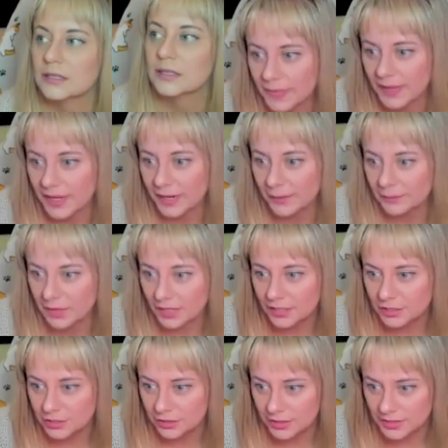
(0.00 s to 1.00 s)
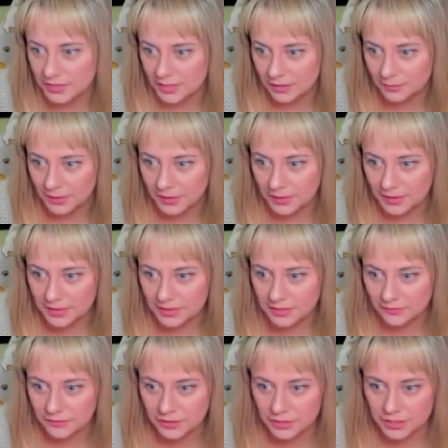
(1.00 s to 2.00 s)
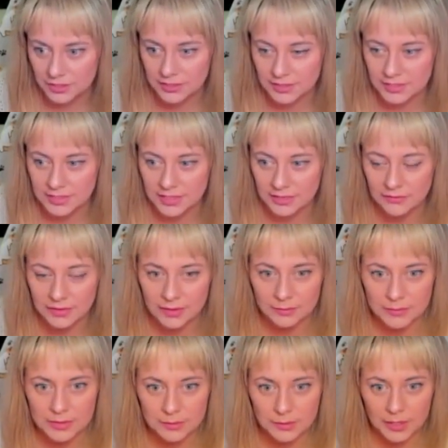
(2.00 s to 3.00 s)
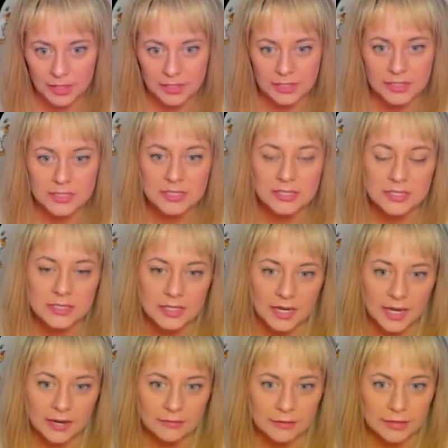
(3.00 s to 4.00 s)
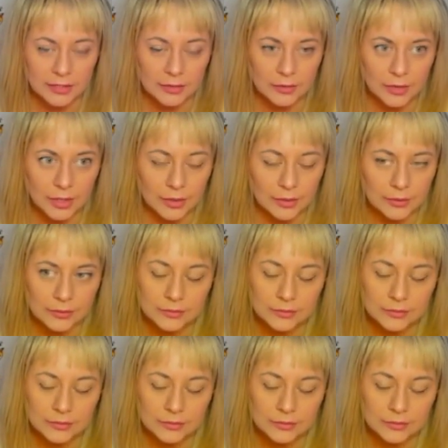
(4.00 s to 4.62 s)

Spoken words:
and I'm not sure that's gonna be sufficient to save them, to be honest. I really don't know.